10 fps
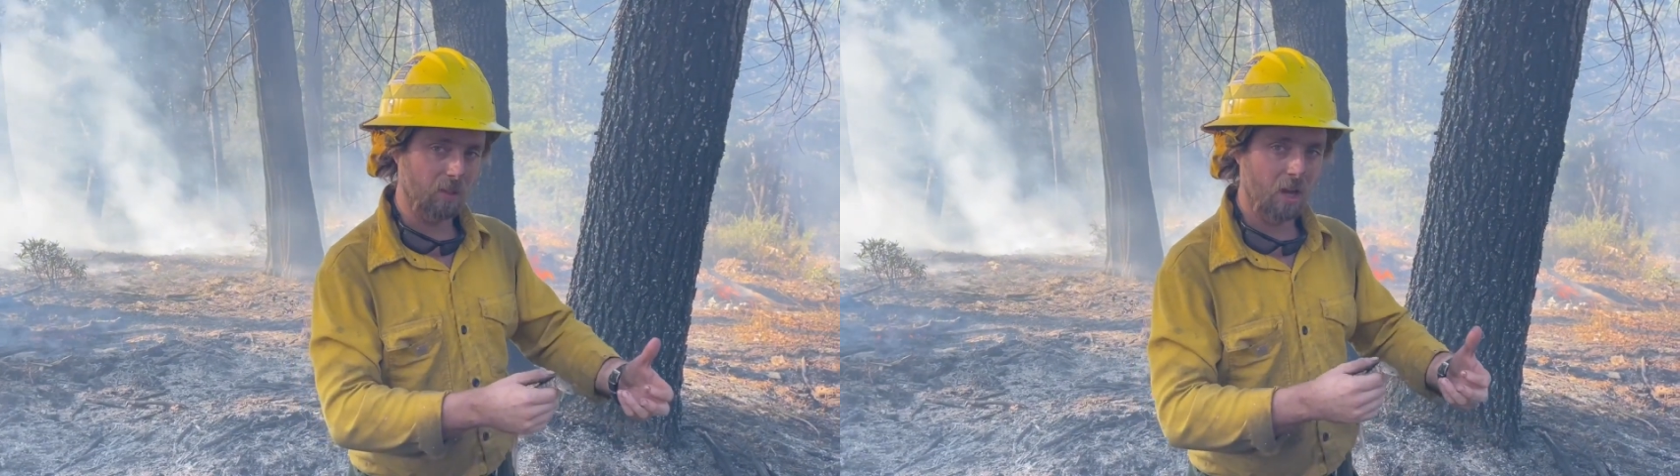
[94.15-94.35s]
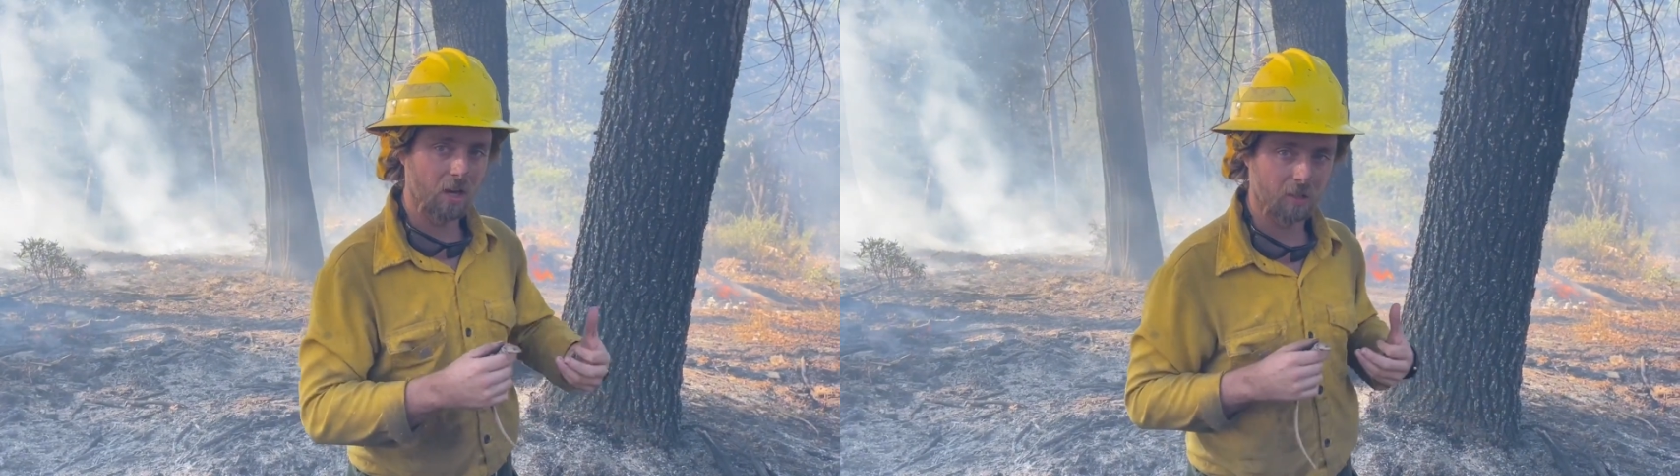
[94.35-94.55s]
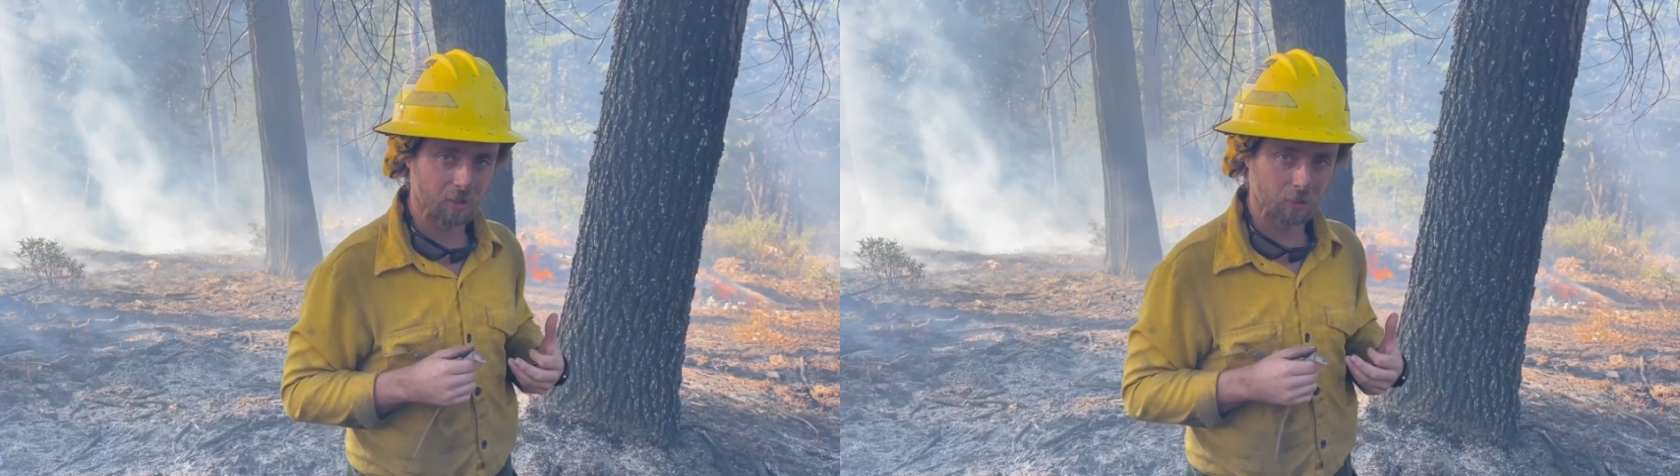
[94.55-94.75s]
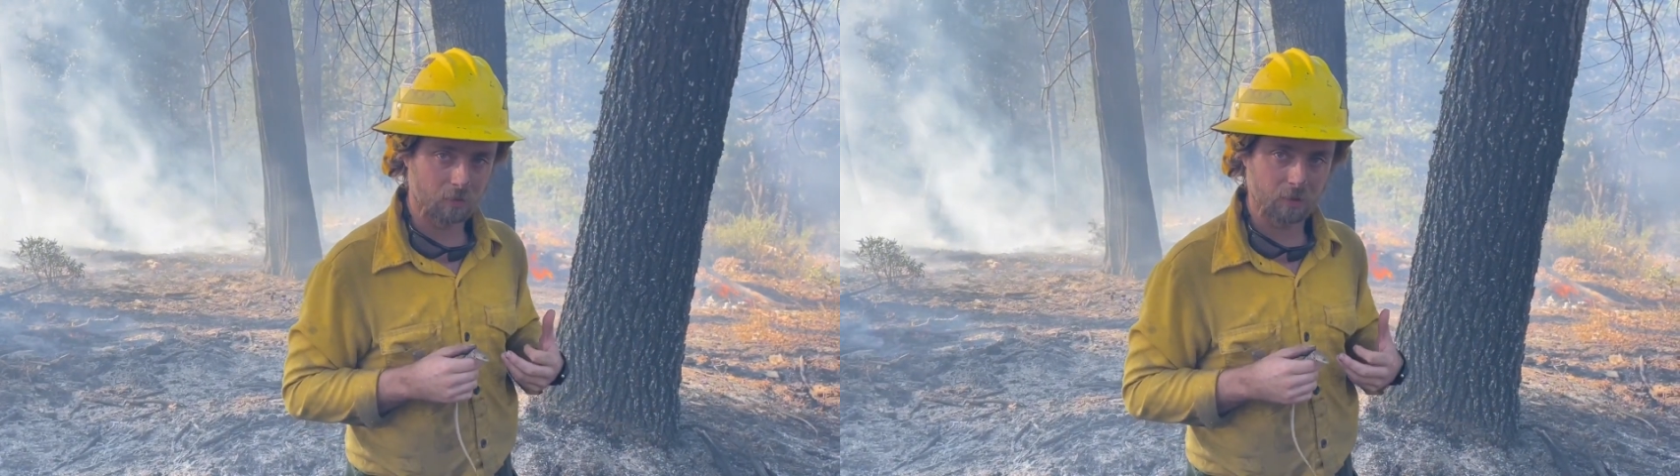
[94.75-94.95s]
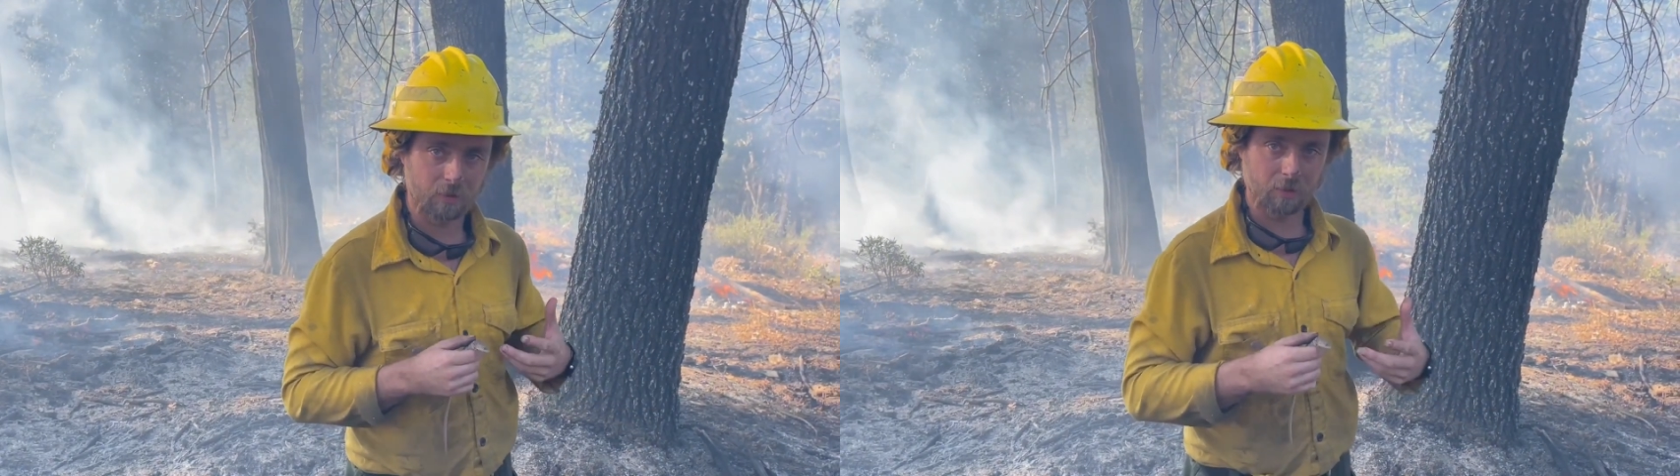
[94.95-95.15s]
logs
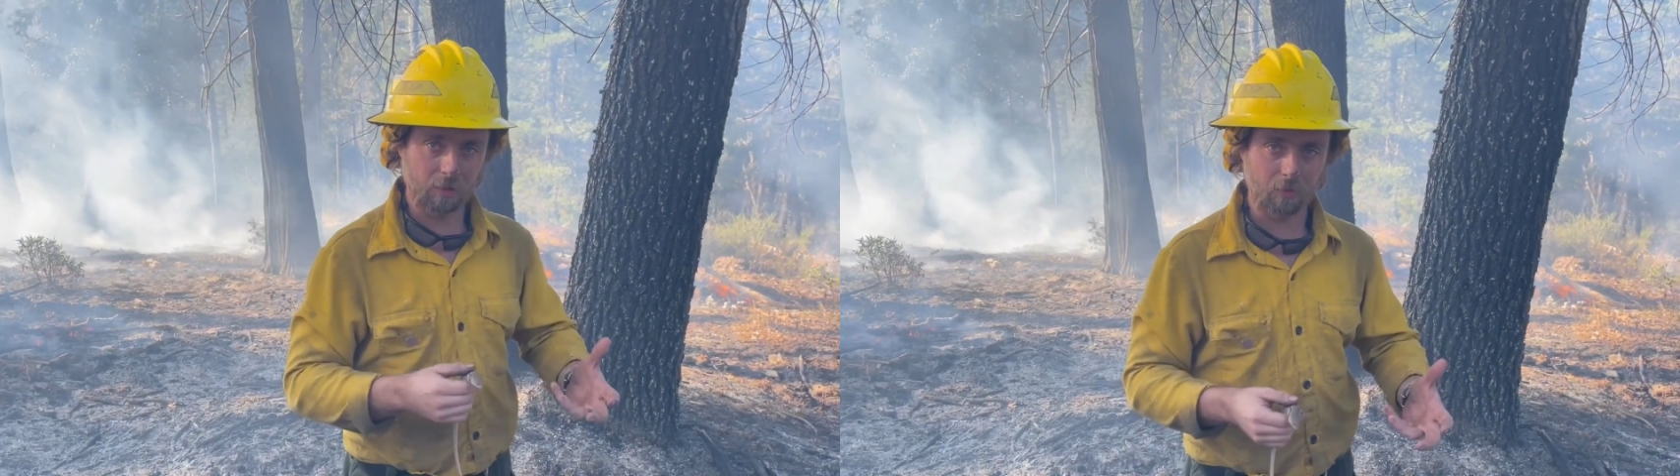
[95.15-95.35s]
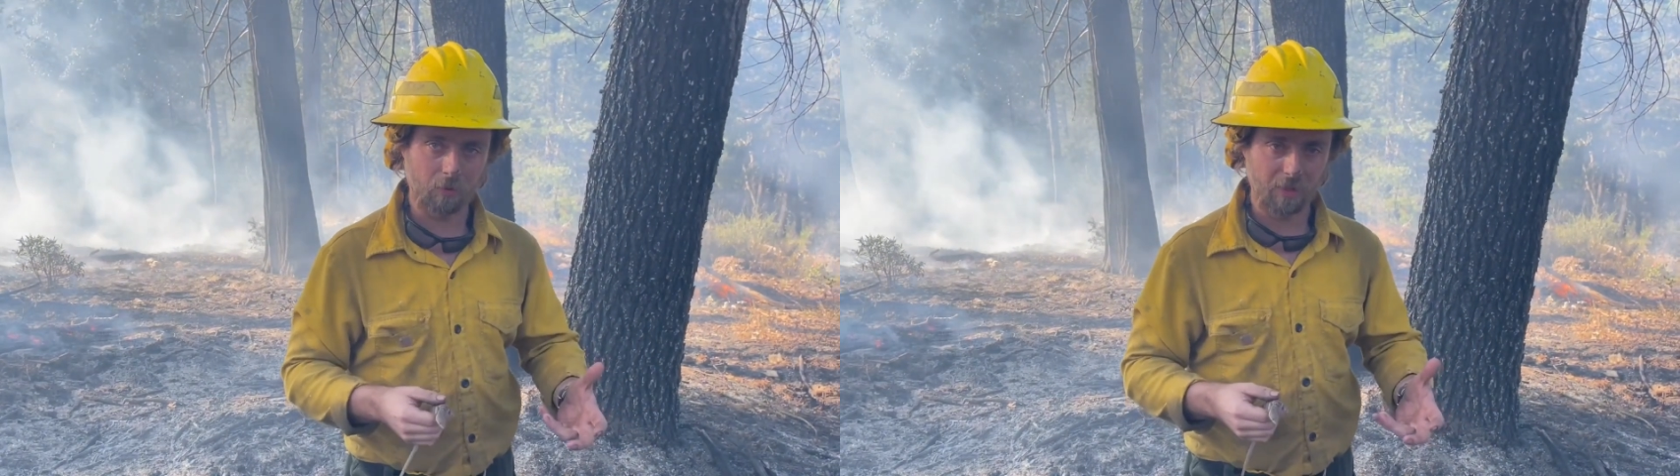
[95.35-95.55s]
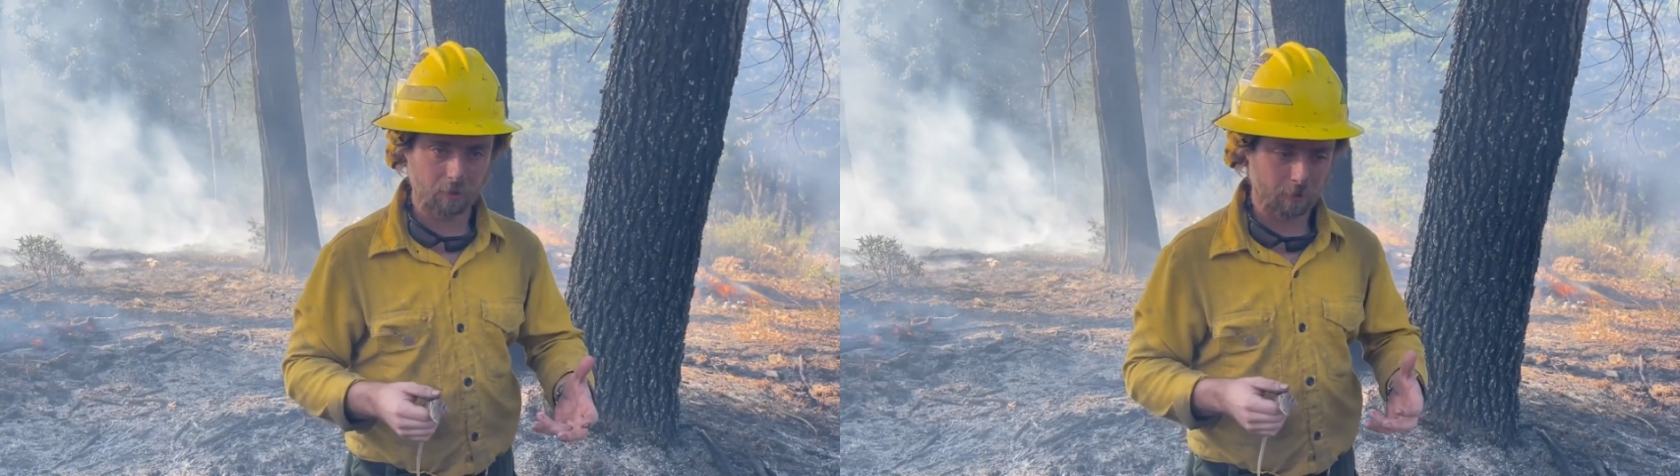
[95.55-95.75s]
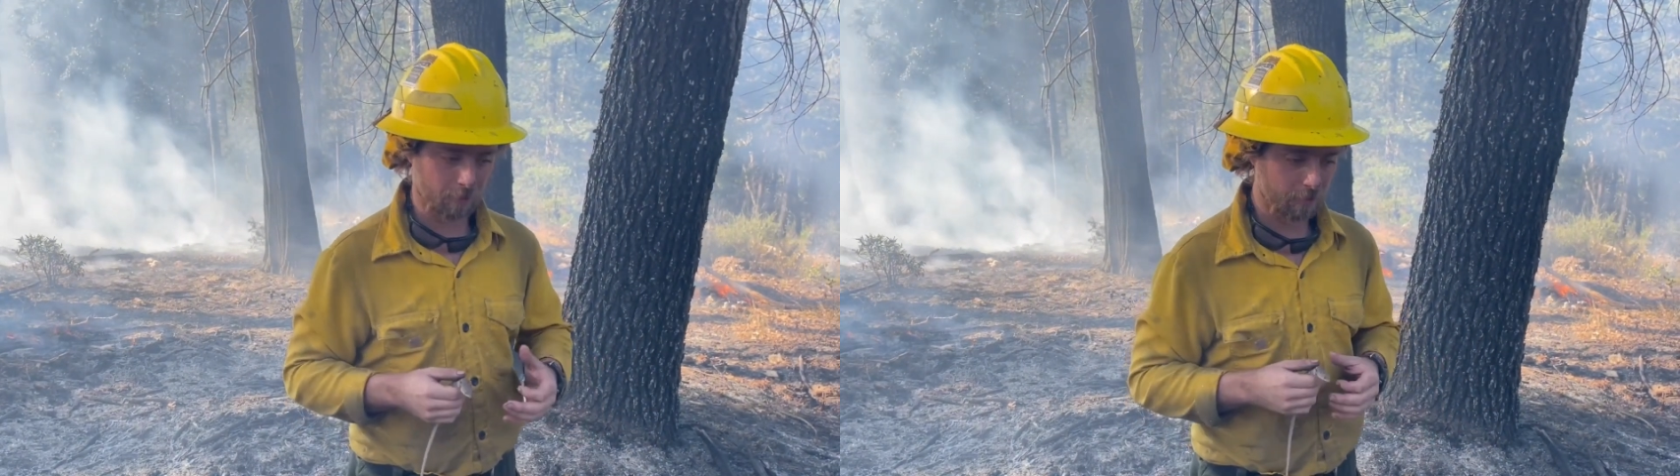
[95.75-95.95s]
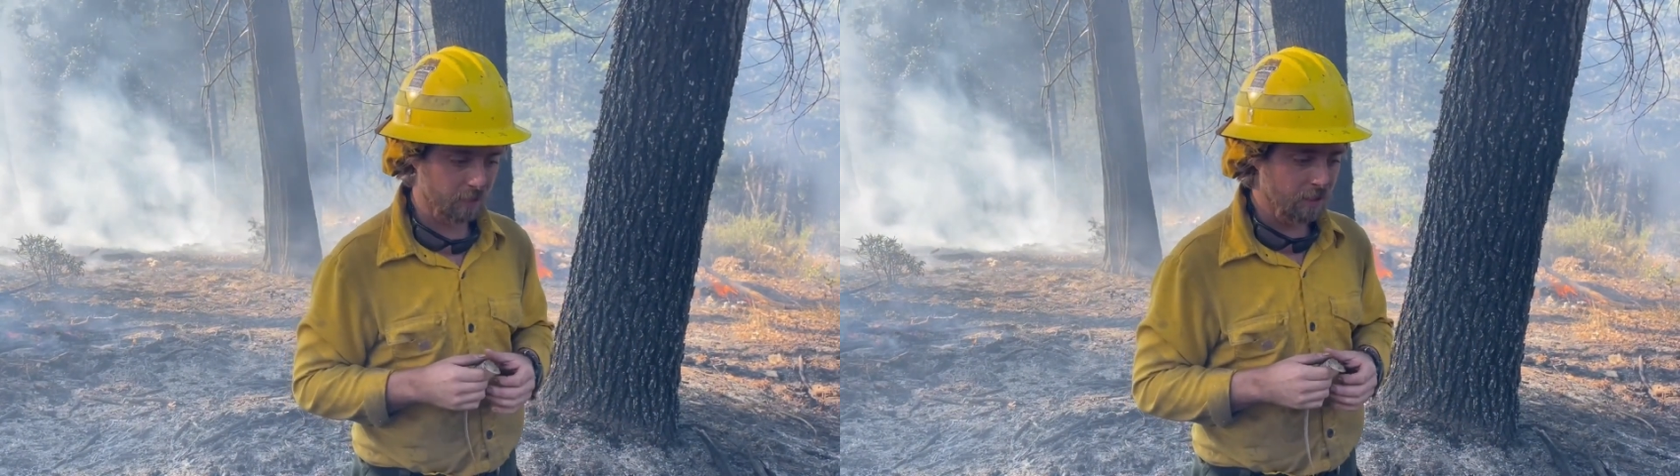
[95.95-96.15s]
over to look for the
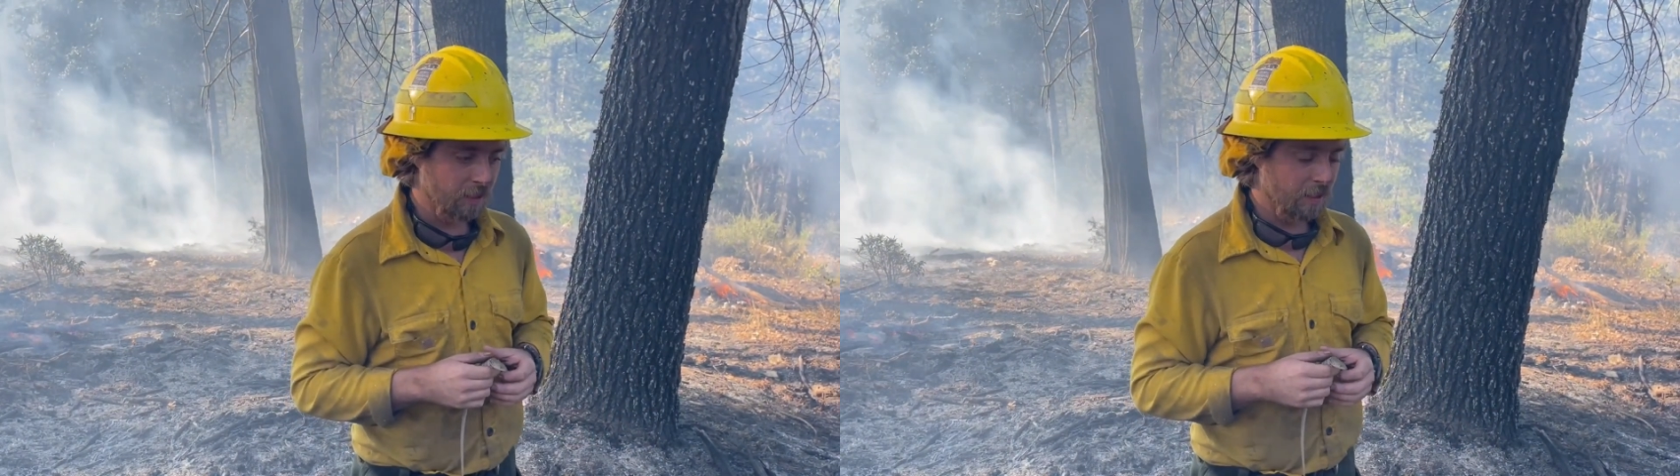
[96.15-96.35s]
critters.